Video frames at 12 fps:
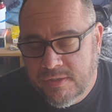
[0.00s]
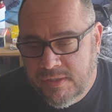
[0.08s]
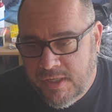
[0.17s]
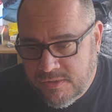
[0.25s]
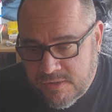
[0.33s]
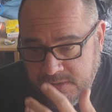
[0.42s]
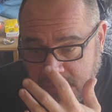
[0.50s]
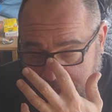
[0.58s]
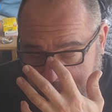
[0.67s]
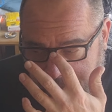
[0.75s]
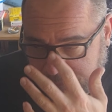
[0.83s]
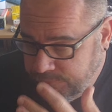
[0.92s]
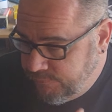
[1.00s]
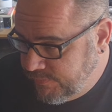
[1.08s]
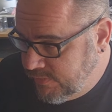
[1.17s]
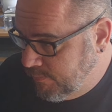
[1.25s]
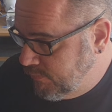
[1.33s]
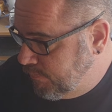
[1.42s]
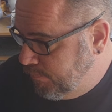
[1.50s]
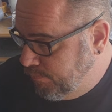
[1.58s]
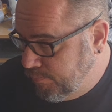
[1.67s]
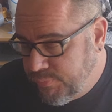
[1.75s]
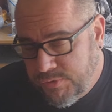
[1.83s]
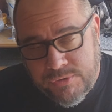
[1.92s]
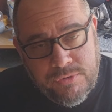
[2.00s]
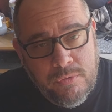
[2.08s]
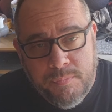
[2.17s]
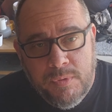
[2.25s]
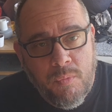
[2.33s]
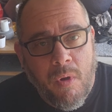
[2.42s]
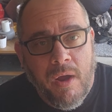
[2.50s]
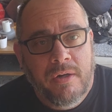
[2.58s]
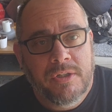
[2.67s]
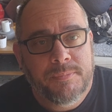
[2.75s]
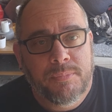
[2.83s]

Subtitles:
Get yourself some stupid wires,